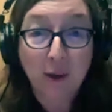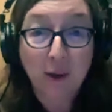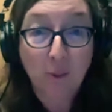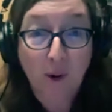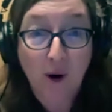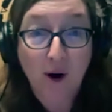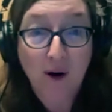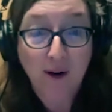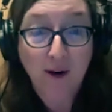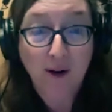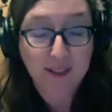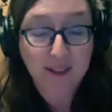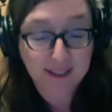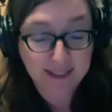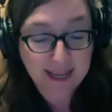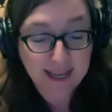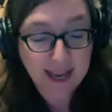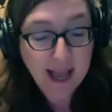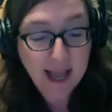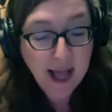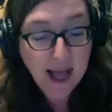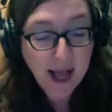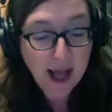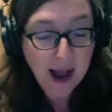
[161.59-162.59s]
works.
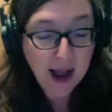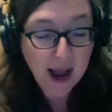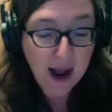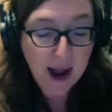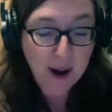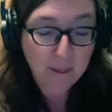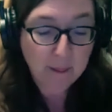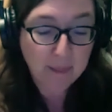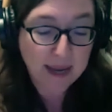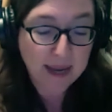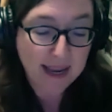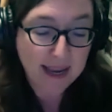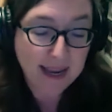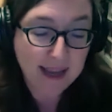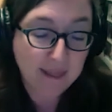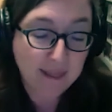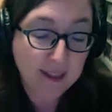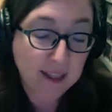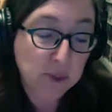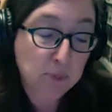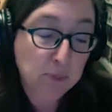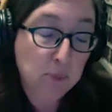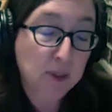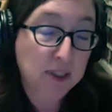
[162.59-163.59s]
In
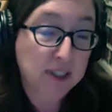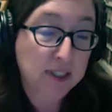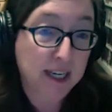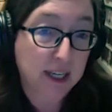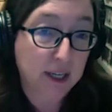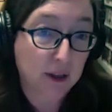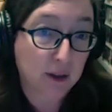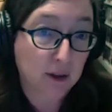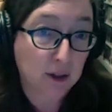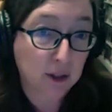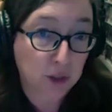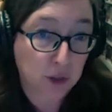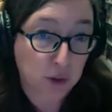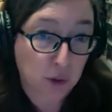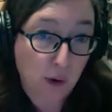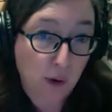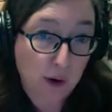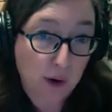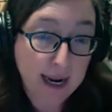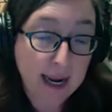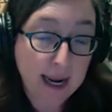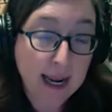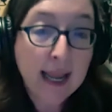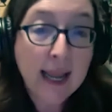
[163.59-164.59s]
this particular
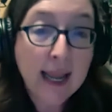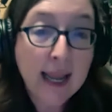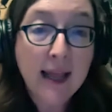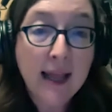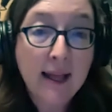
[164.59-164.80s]
story,